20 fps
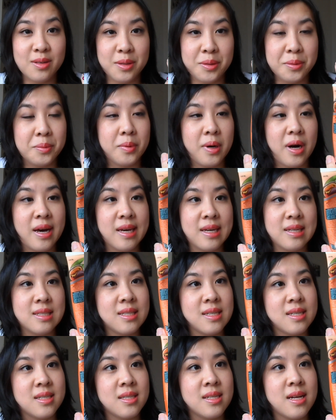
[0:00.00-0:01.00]
I don't know
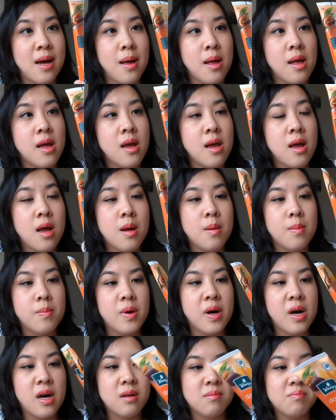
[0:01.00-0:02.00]
why it says that,
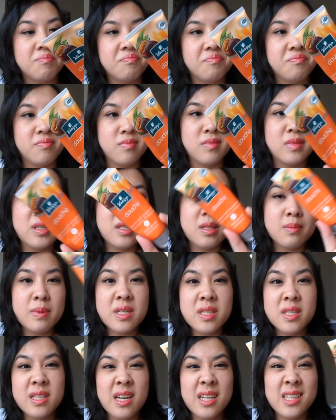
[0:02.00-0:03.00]
but
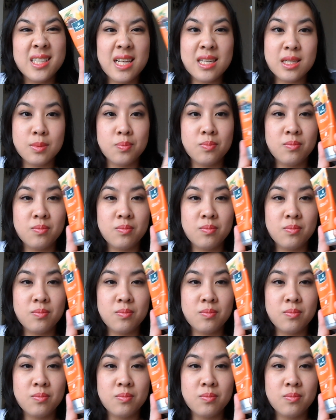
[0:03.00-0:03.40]
it smells nice.